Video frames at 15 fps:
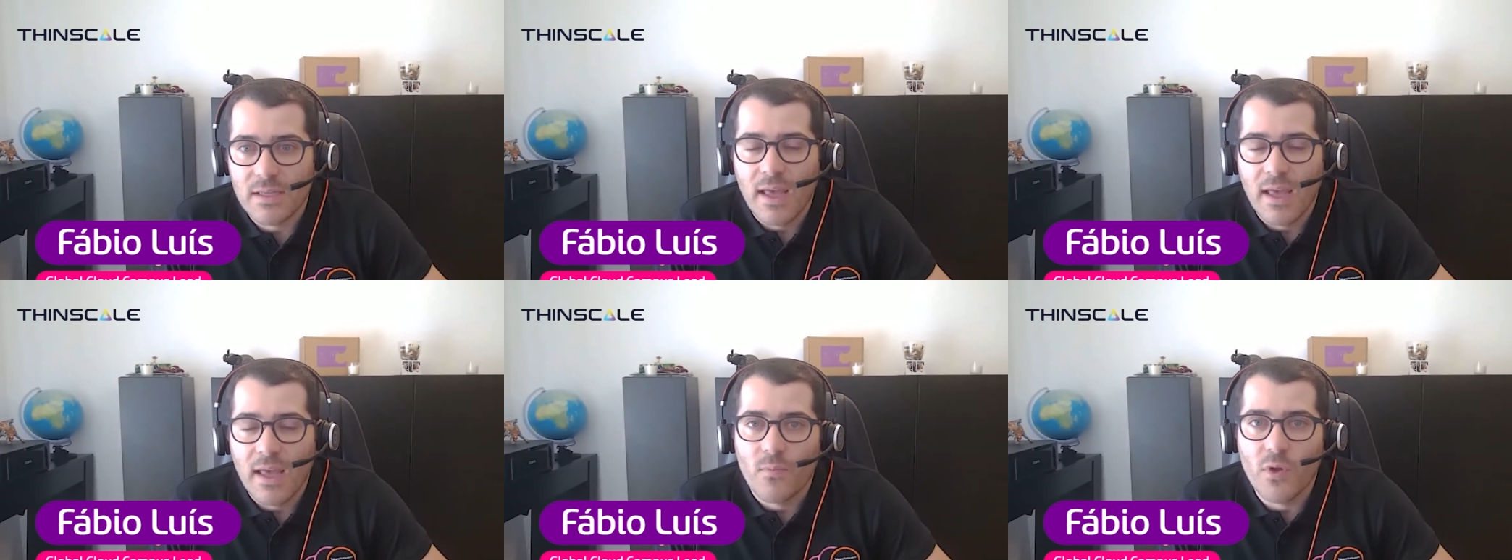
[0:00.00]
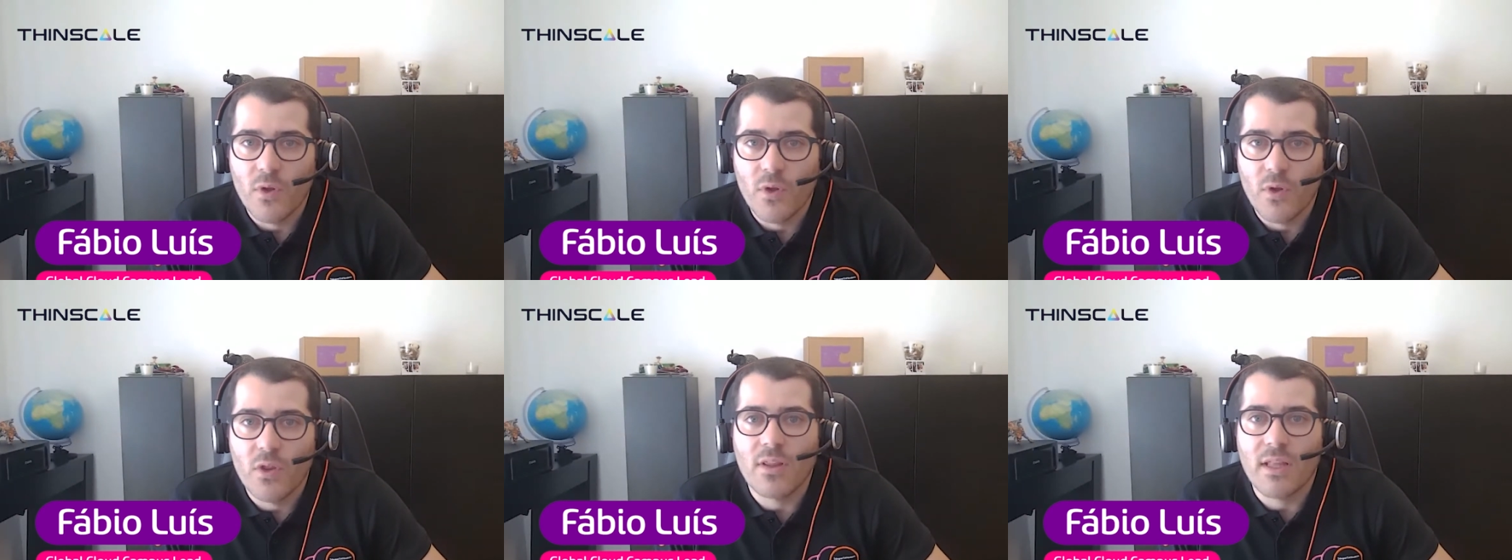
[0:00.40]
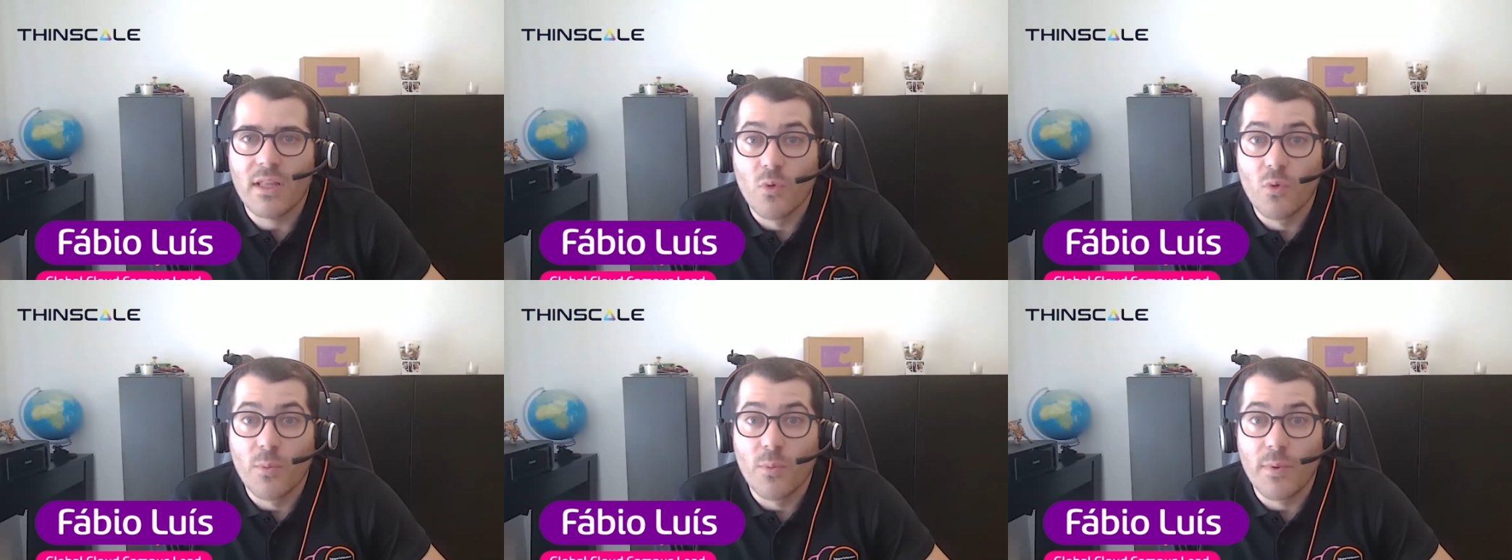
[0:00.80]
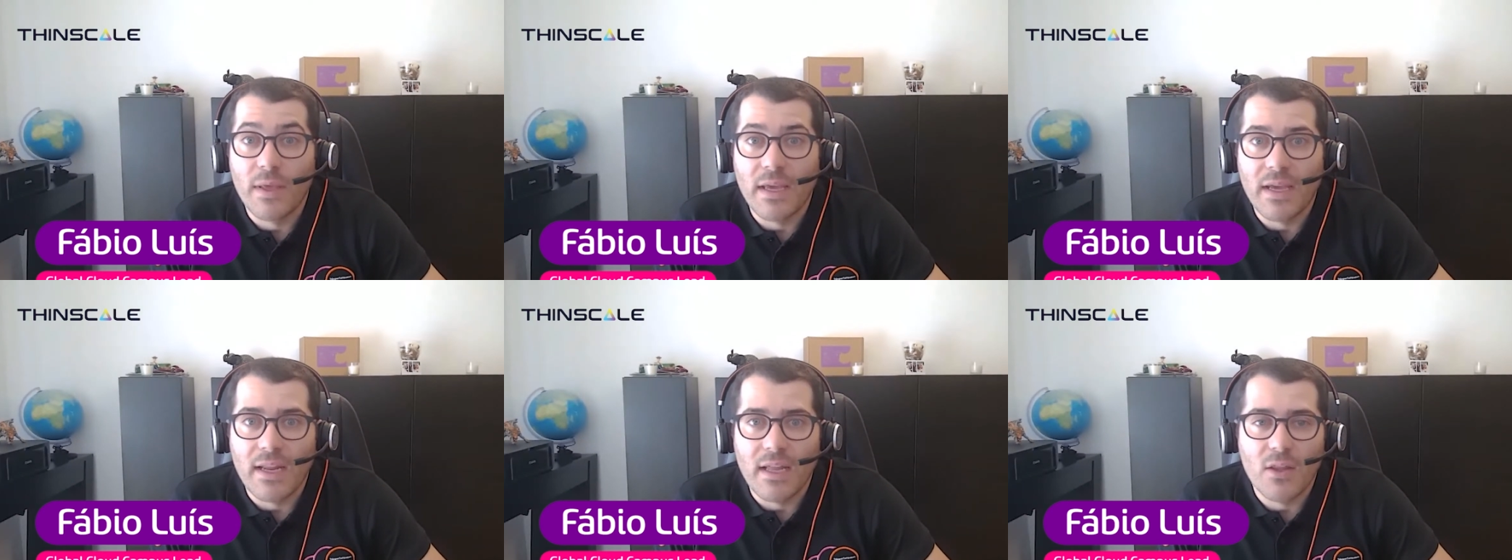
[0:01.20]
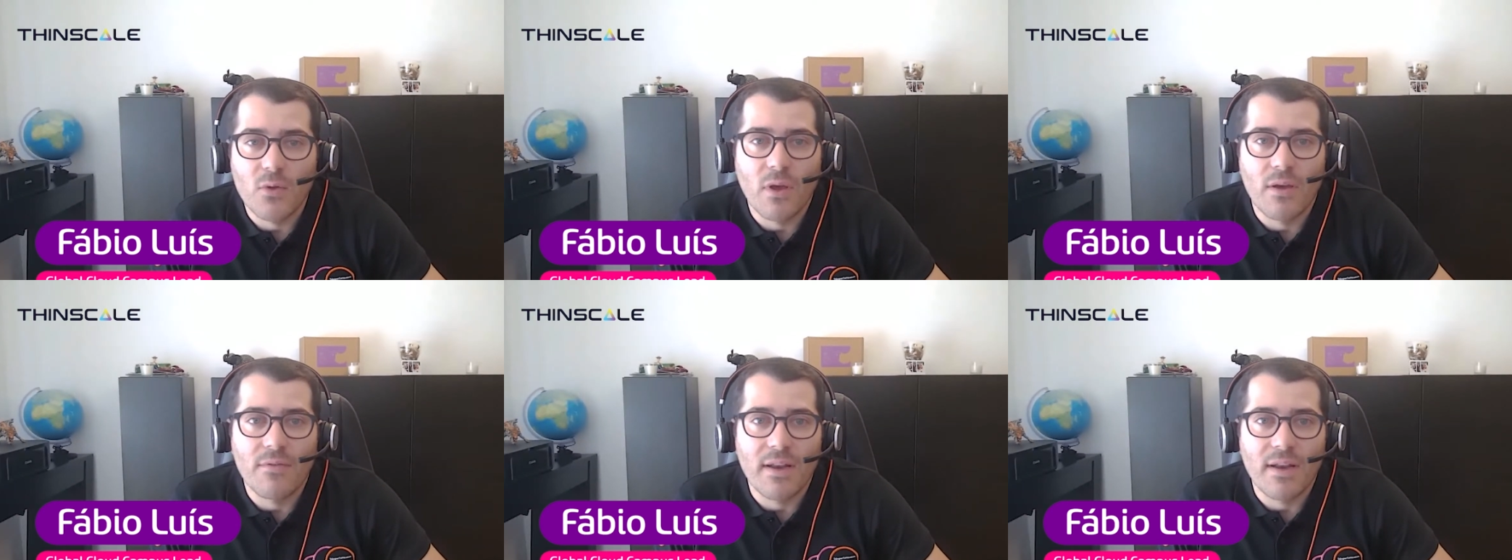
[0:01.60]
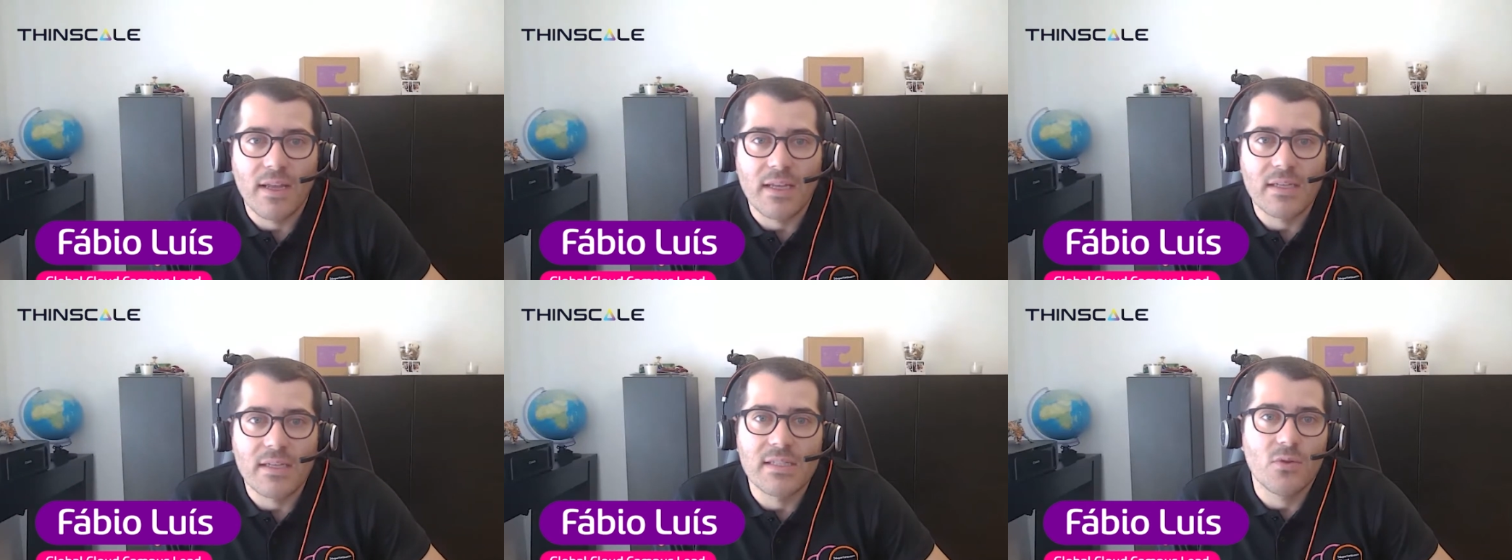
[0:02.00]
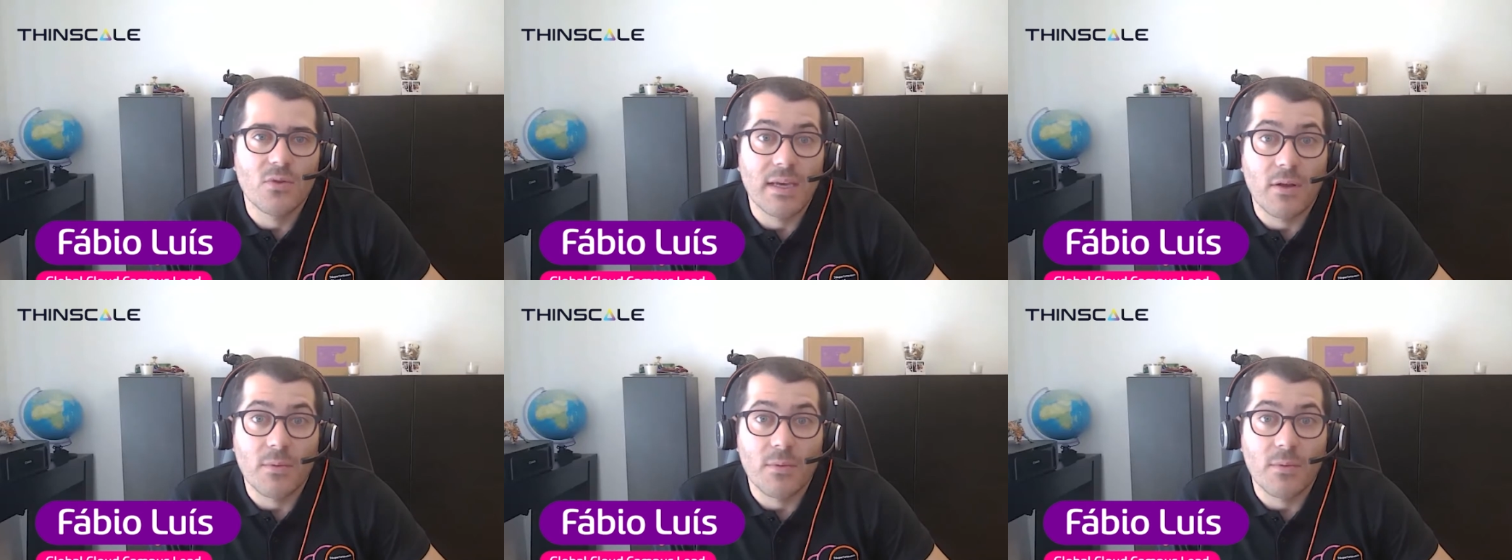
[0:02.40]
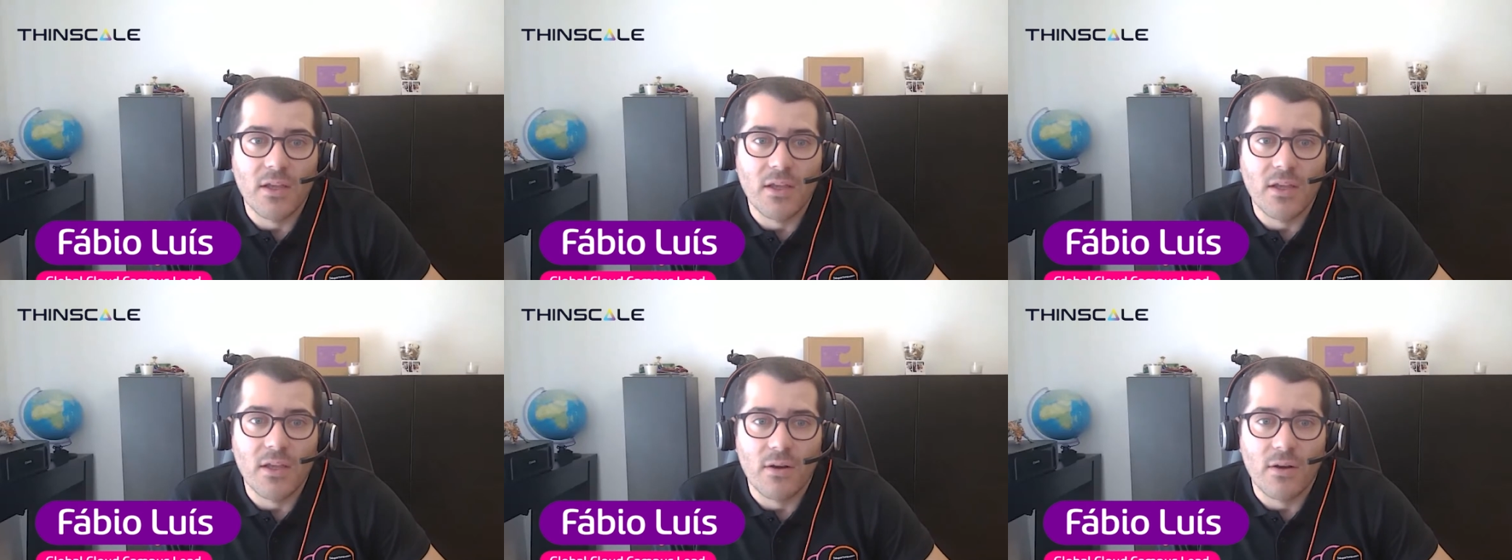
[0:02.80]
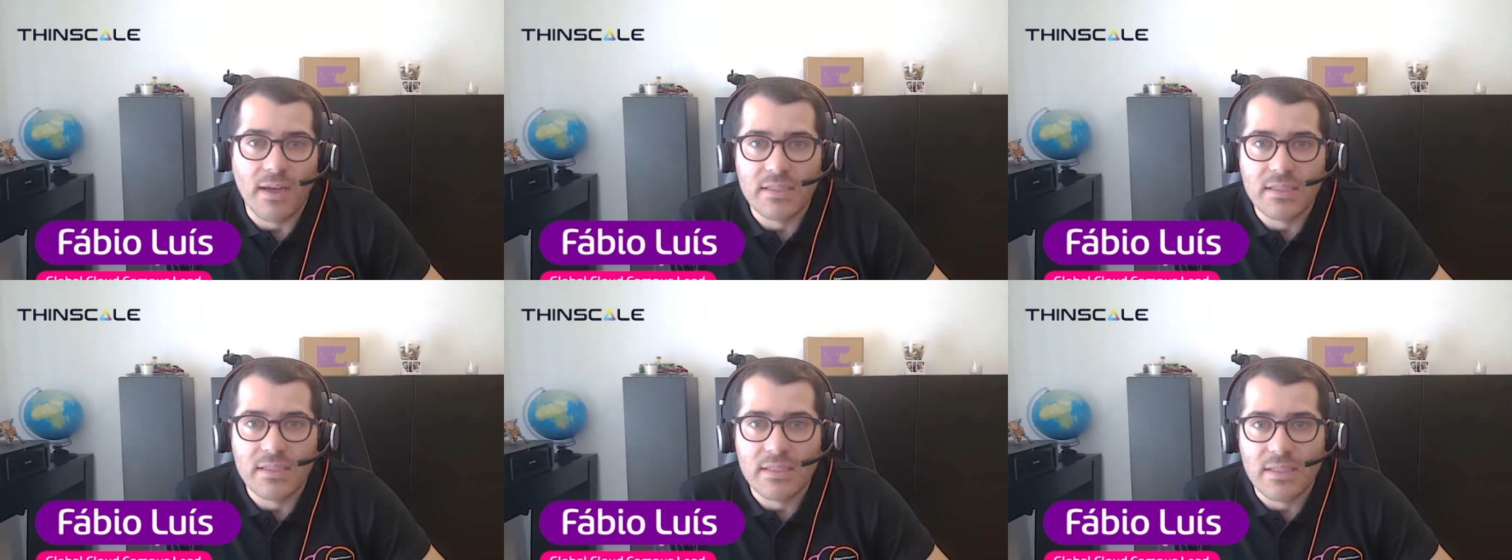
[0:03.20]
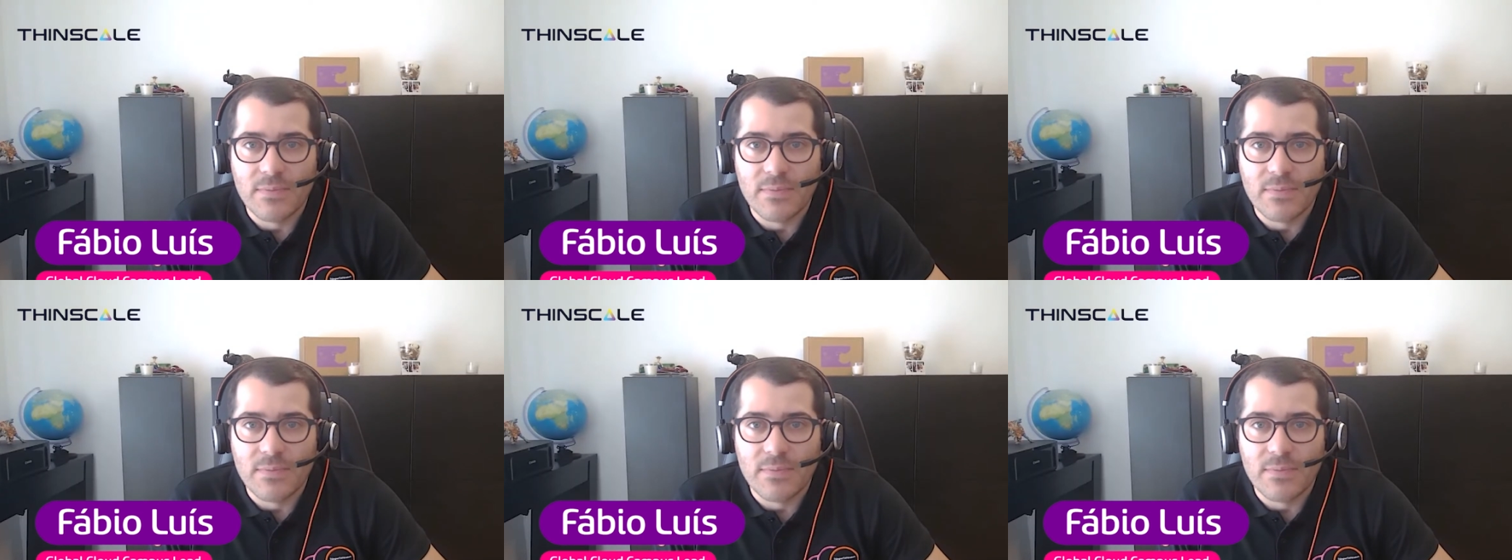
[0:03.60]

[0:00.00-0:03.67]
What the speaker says: we thought that would be great to have a nice discussion today about bring your own device.